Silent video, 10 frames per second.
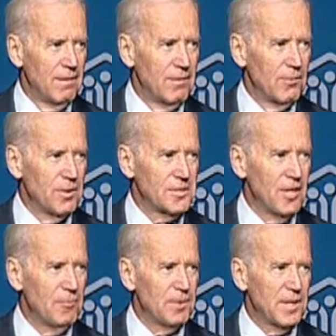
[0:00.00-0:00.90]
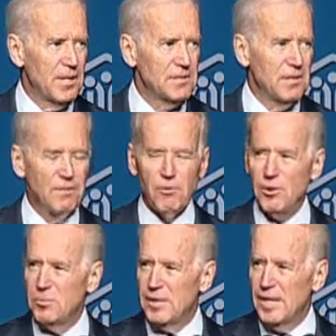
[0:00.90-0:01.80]
The result, because of the
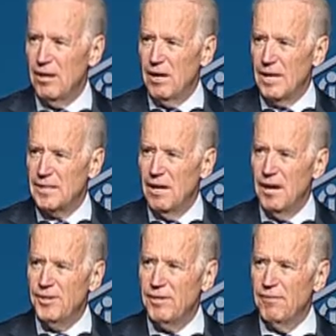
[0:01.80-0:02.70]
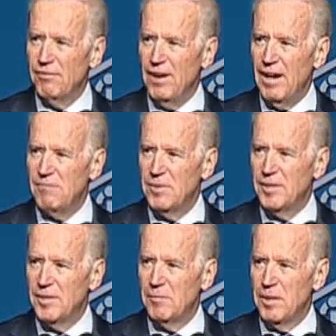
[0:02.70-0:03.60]
Affordable Care Act, 105
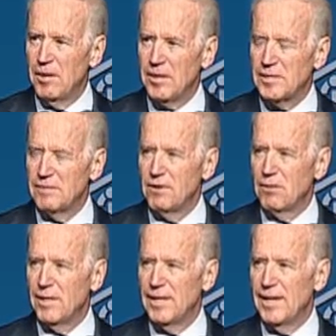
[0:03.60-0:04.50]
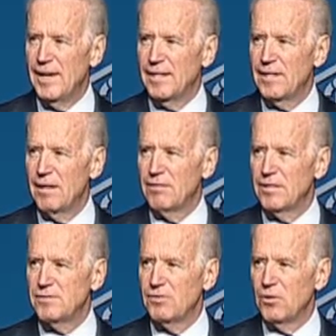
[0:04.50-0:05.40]
million Americans have already gained
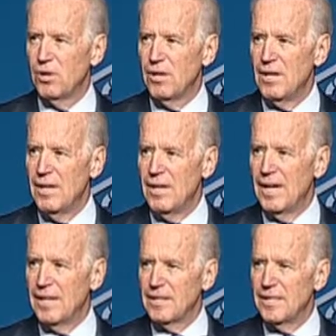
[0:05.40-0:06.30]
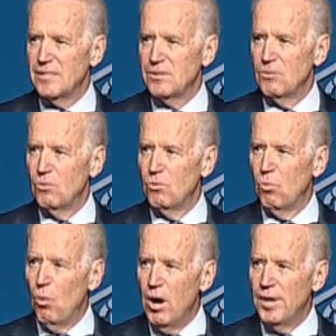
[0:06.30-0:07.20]
coverage for at least
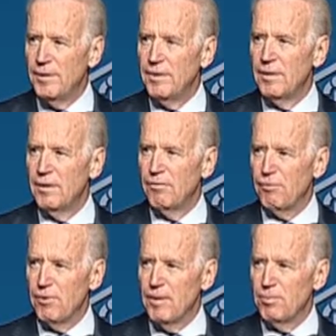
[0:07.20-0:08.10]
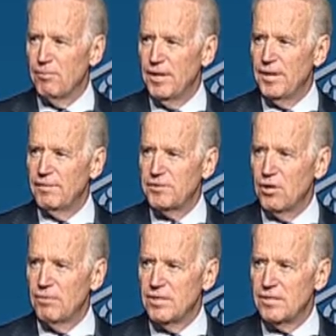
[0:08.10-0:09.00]
one free preventative
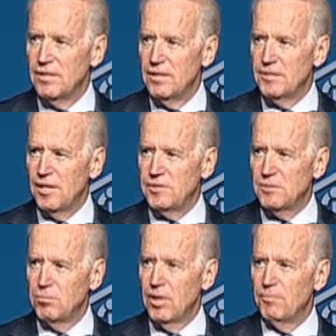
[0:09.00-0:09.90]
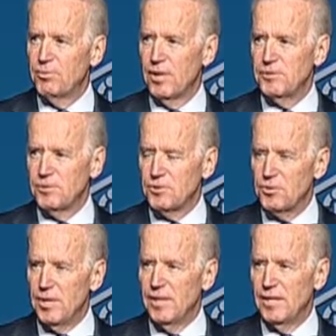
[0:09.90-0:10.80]
service, such as blood pressure,
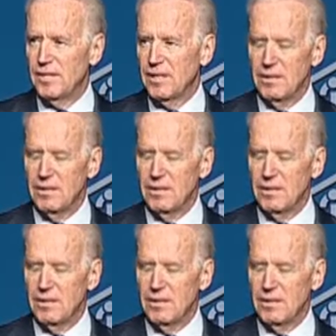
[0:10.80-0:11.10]
screening,